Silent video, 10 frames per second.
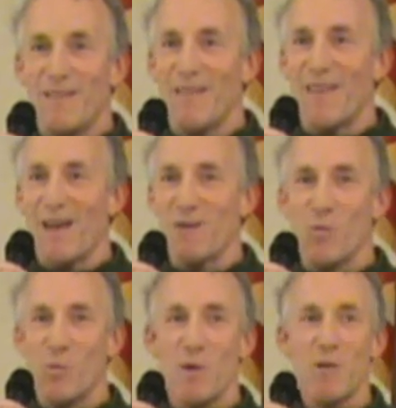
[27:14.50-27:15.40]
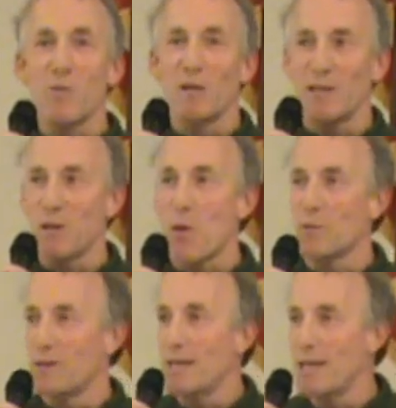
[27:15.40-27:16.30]
that we really
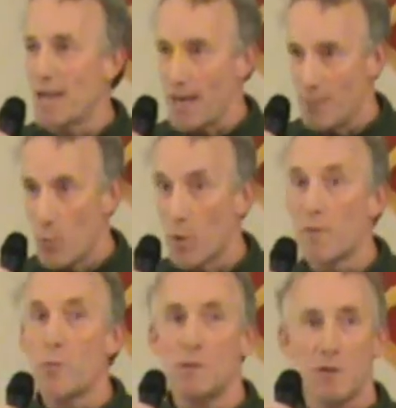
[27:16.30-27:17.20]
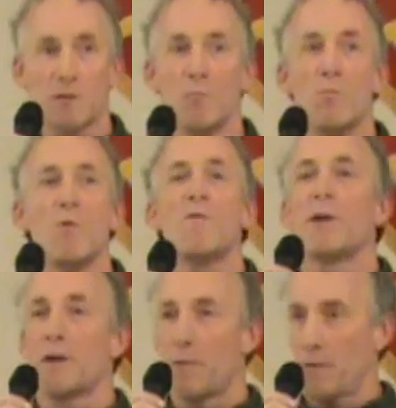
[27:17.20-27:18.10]
don't need anymore if we just move
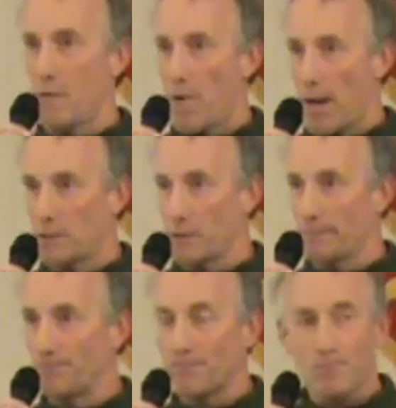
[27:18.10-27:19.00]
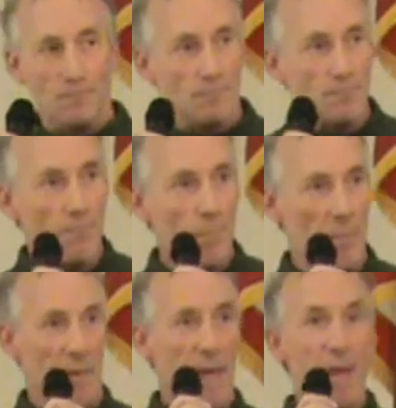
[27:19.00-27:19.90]
in another direction.
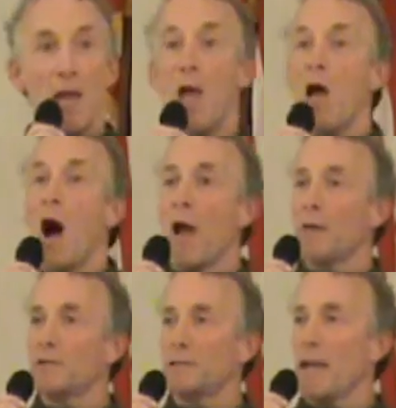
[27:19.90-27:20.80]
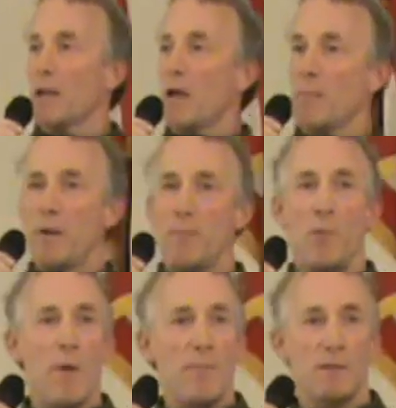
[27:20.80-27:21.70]
Okay? I understand a lot of
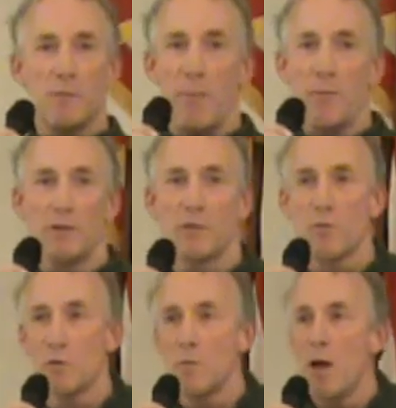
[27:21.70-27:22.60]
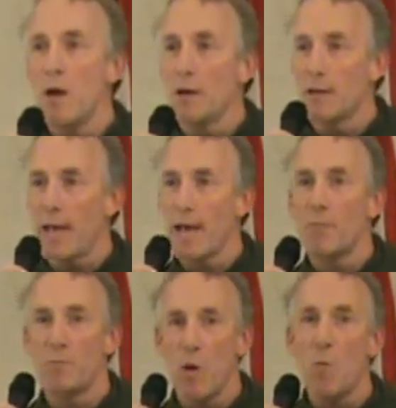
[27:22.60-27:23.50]
people, maybe people in this room,
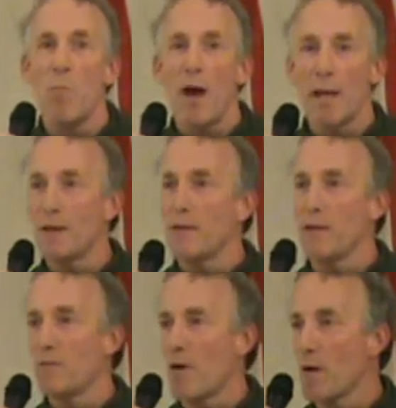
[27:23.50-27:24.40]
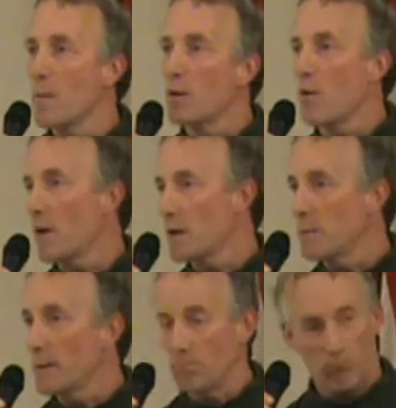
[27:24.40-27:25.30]
don't buy into the environmental
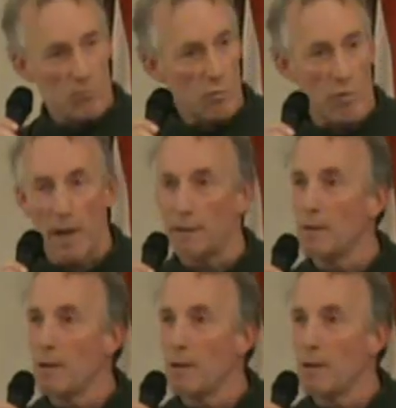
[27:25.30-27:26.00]
argument. Great.